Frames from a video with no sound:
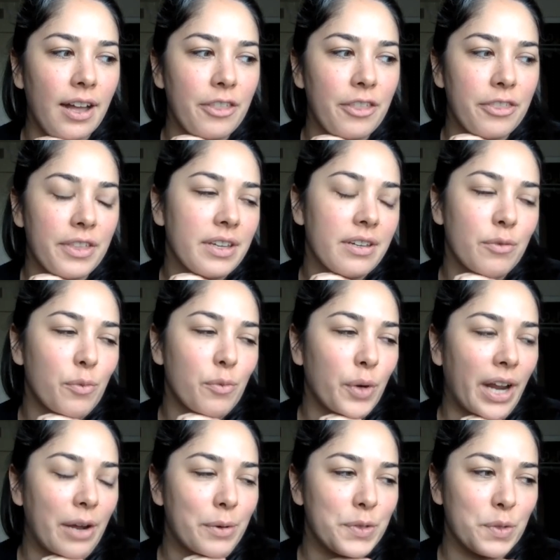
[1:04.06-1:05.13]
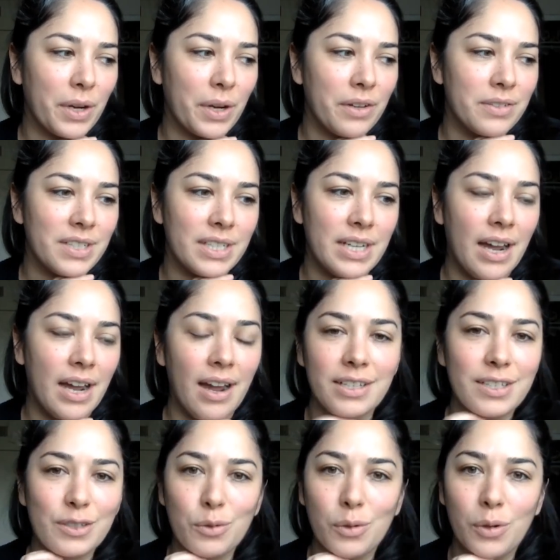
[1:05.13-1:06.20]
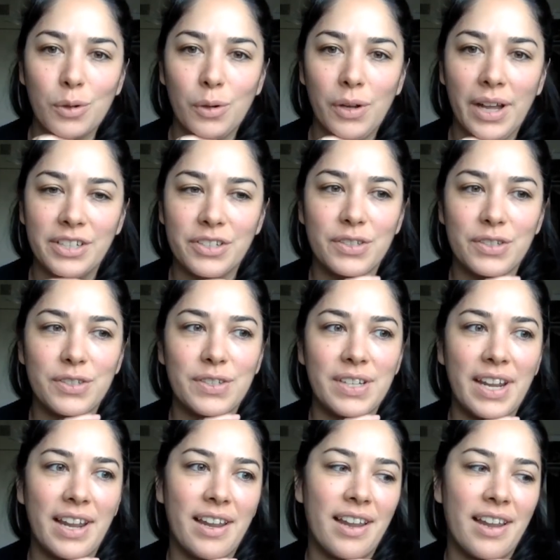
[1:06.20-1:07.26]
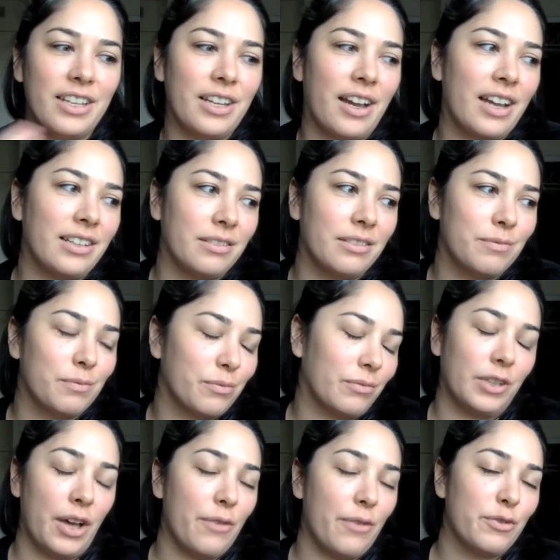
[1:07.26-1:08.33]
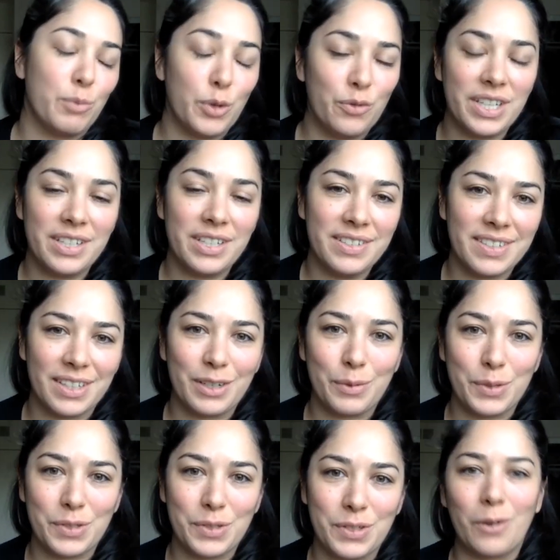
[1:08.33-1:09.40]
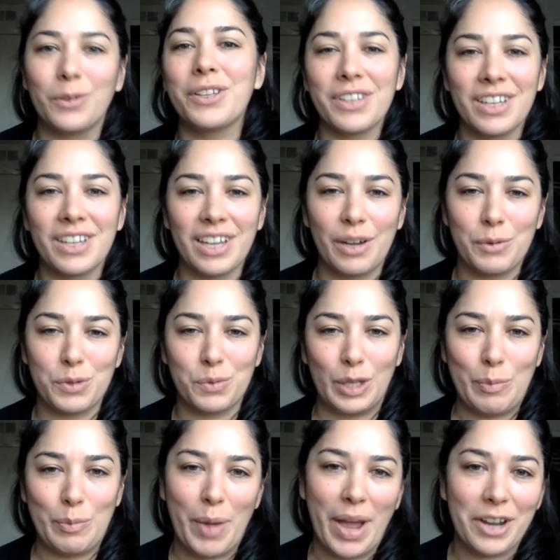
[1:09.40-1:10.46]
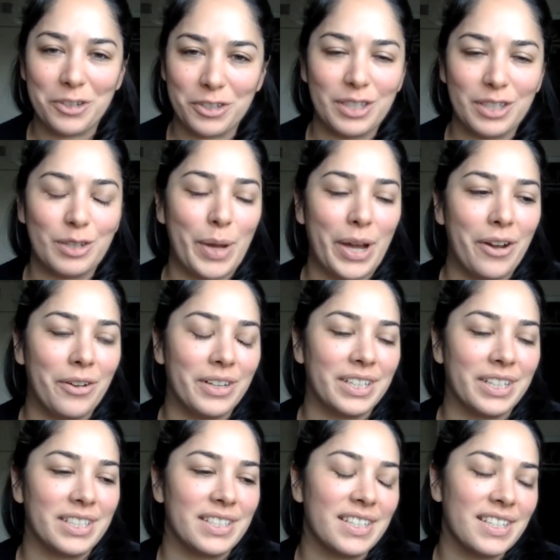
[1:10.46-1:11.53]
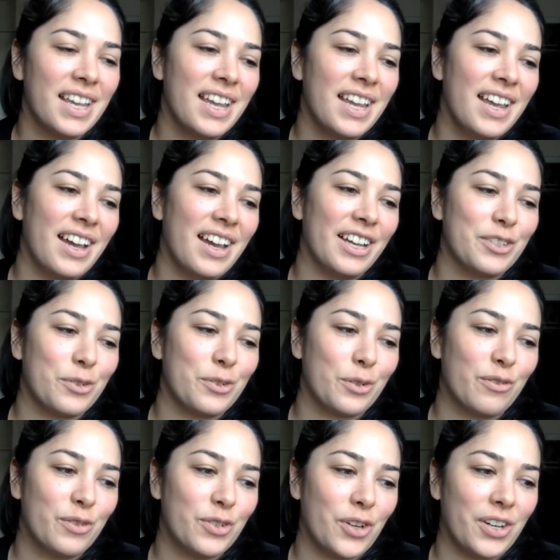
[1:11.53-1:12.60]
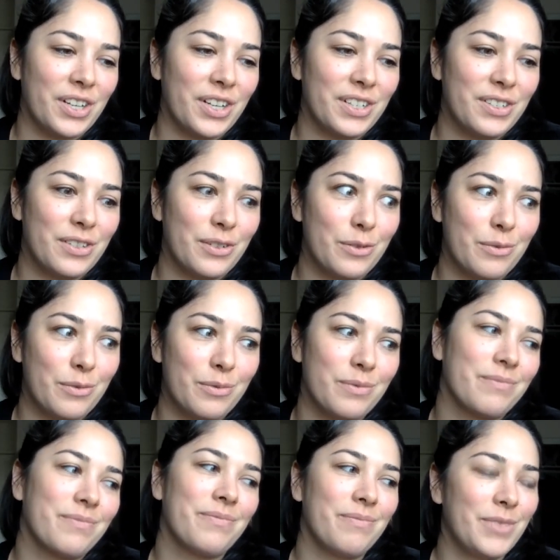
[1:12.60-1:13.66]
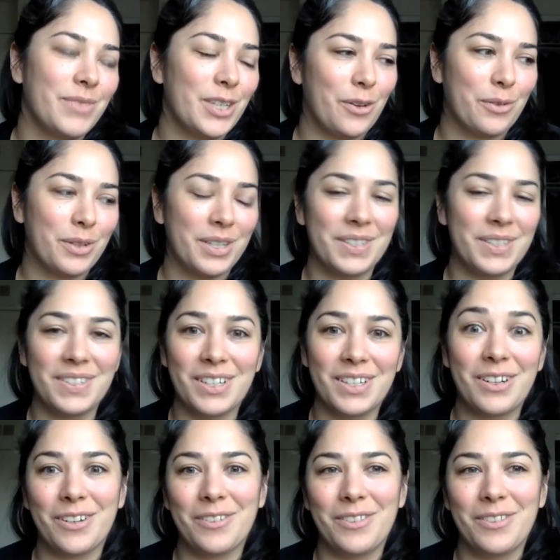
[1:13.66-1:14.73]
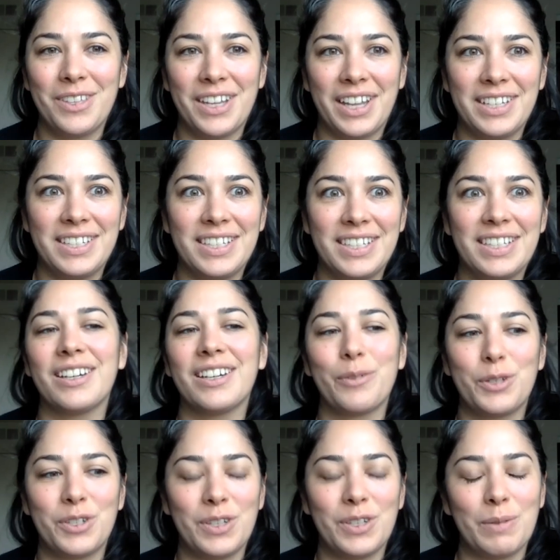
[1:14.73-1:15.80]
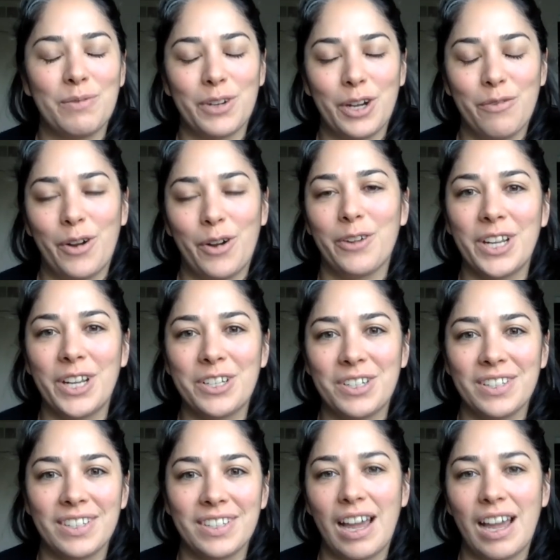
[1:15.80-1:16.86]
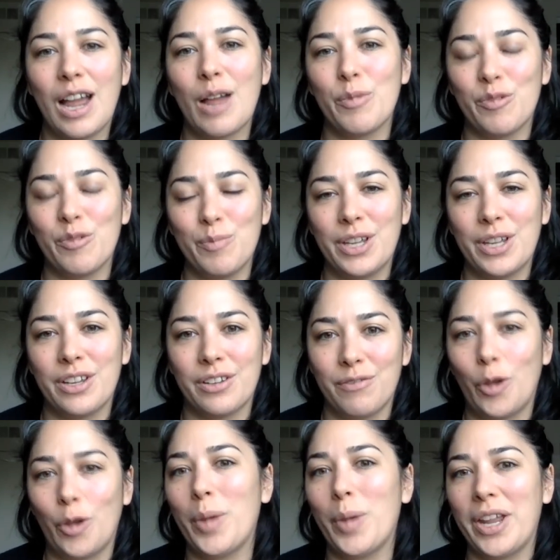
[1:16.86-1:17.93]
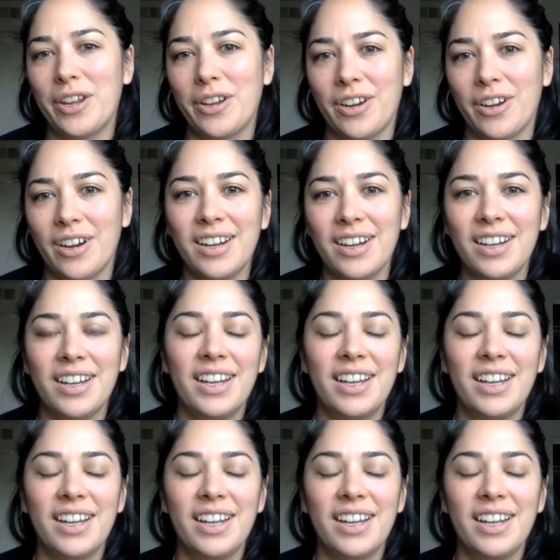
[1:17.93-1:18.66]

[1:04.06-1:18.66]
I think when I was around in high school, I just I loved movies, and it was the only thing I was really passionate about. And I sort of started to you know consider the idea, which seemed very far fetched at the time, of being a filmmaker